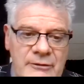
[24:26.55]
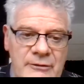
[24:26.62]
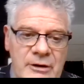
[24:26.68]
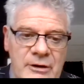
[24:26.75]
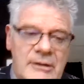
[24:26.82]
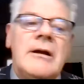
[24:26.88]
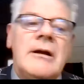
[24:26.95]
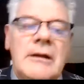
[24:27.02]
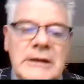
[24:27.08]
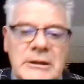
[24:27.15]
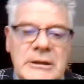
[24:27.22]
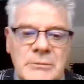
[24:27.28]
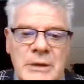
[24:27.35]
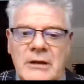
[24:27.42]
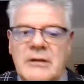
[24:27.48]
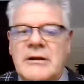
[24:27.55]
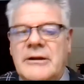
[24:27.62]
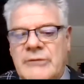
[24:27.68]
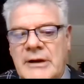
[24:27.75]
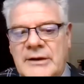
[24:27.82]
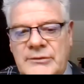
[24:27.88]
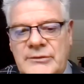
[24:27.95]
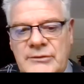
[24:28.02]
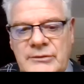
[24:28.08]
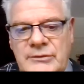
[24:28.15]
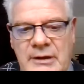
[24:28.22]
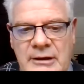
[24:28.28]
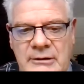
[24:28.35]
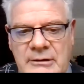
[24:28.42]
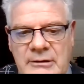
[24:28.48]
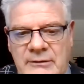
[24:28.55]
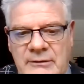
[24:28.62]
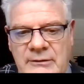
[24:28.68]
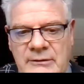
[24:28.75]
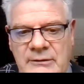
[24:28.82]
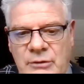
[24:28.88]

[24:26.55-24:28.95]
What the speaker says: email address and, of course,